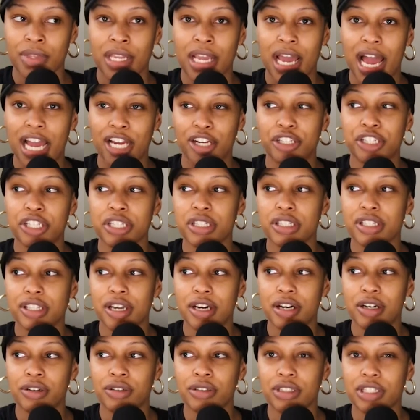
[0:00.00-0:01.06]
I couldn't
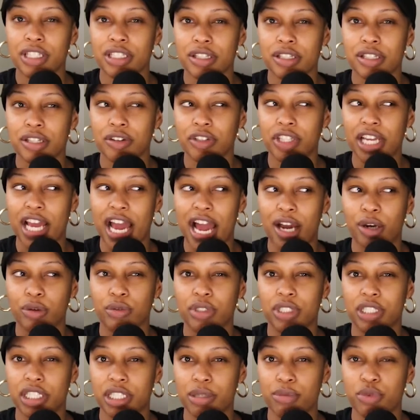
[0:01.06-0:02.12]
tell necessarily how
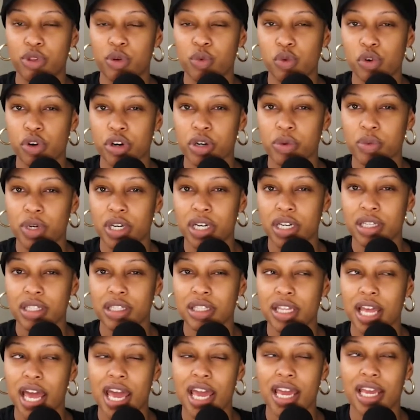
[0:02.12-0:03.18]
deep the water was.
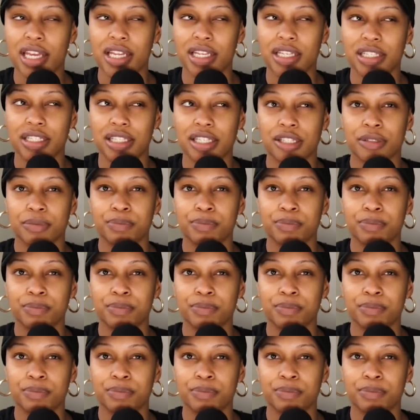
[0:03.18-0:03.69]
And